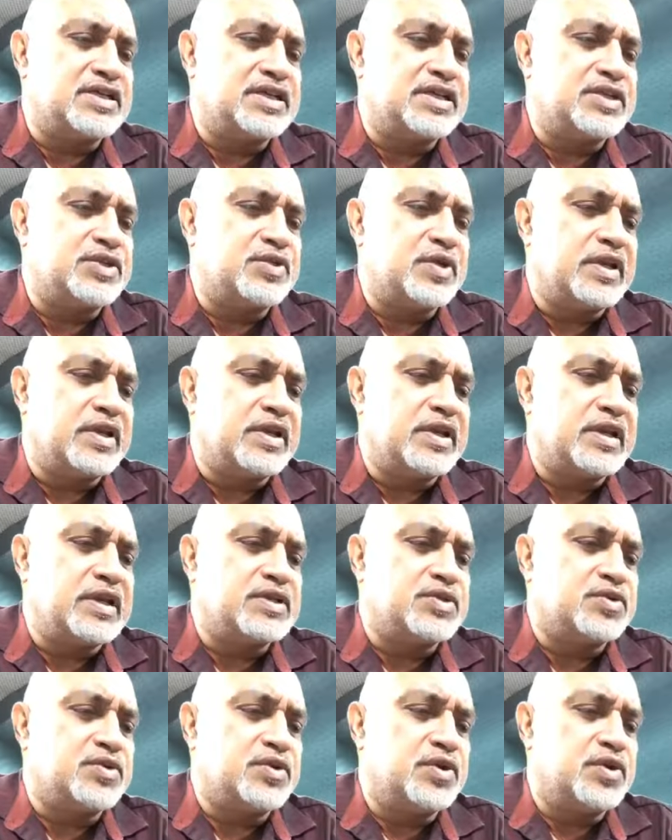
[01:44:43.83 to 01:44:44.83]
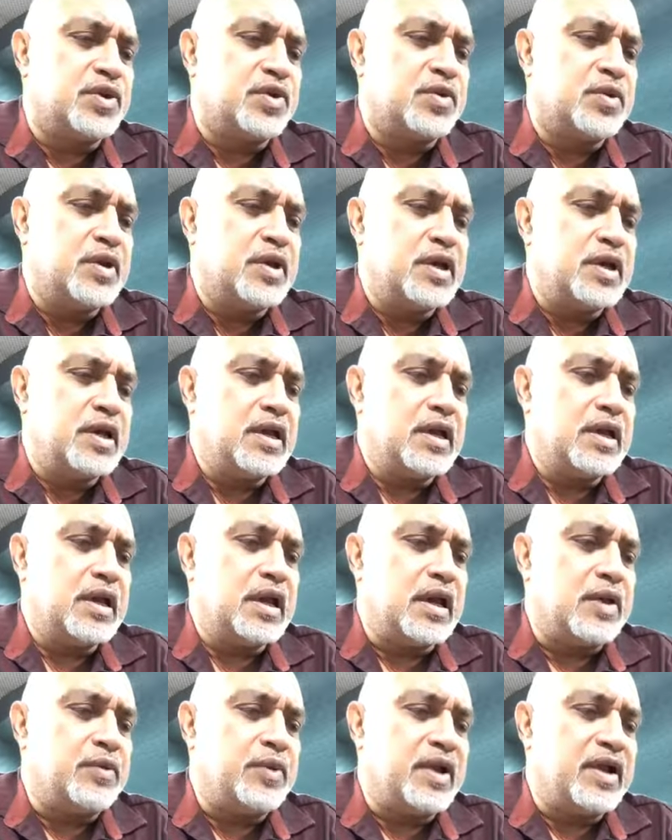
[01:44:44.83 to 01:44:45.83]
She's 20 years old now,
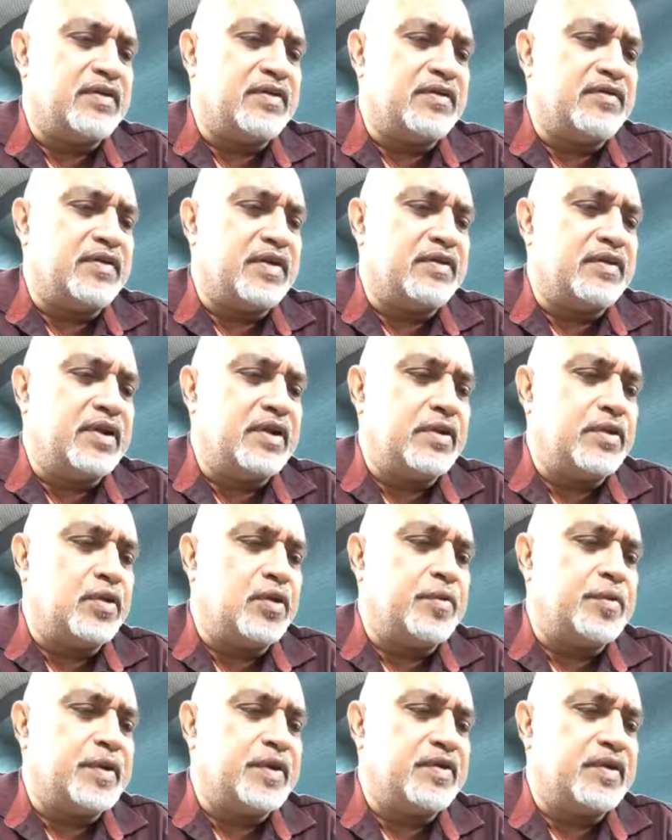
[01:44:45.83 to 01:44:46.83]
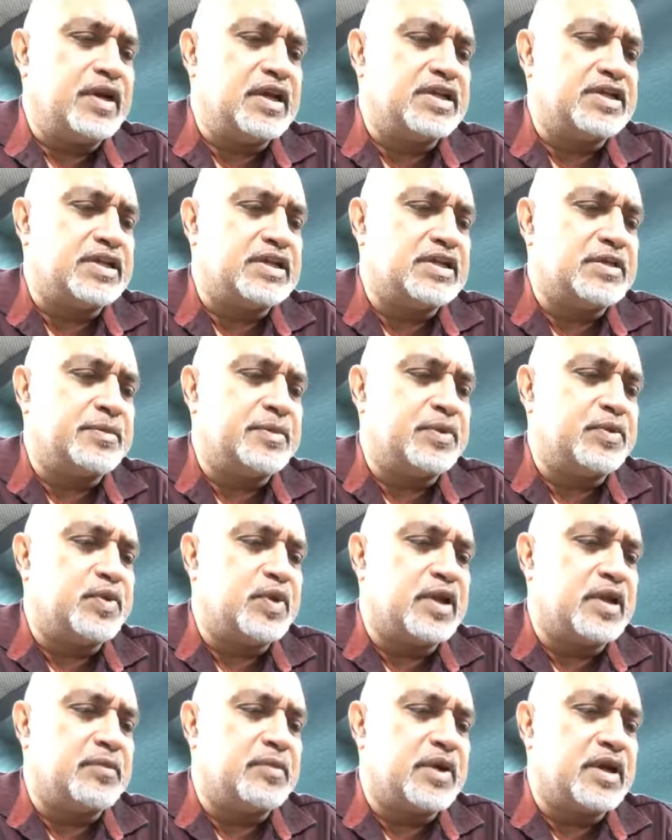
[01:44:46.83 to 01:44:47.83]
and we have a very open relationship
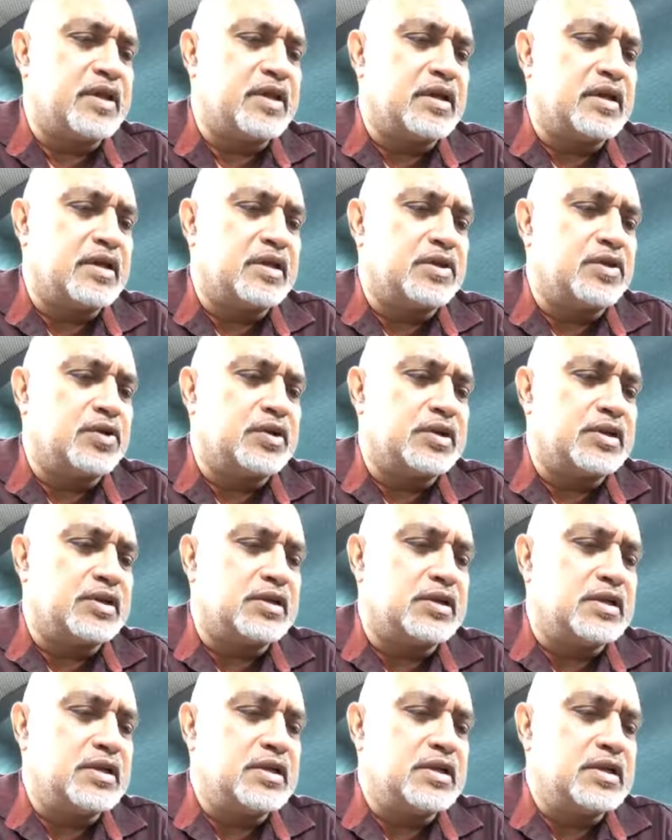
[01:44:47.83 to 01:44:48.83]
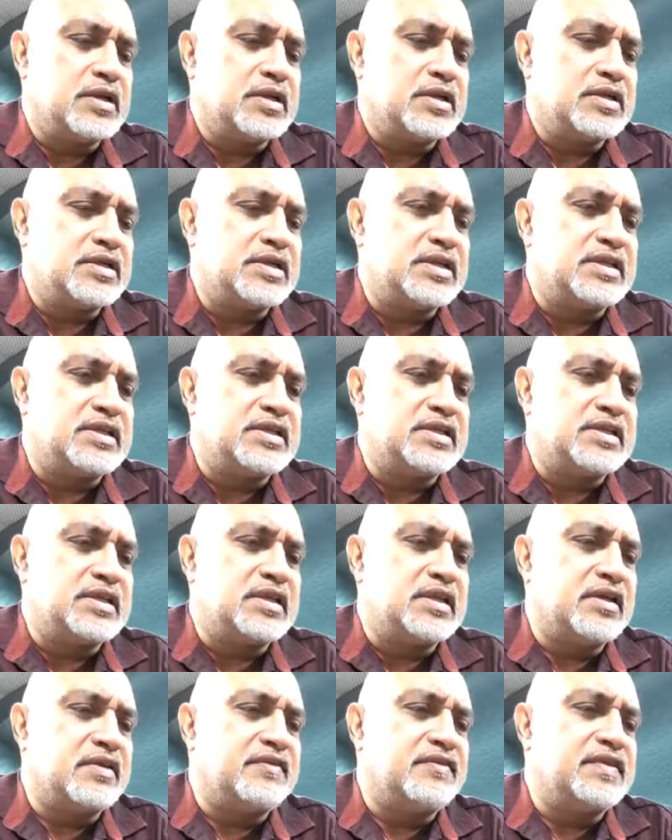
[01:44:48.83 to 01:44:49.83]
between her mother and daughter. She's
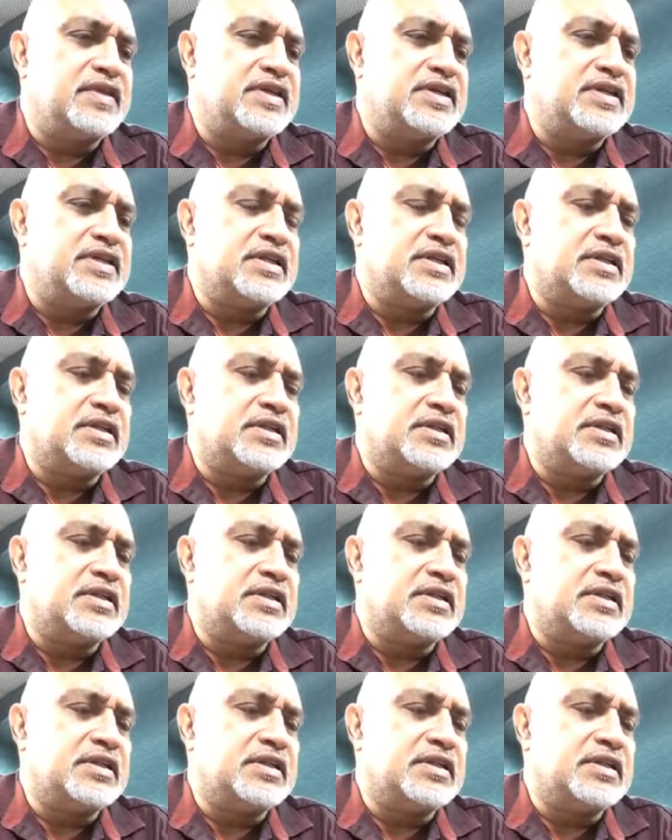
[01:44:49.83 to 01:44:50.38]
still a virgin.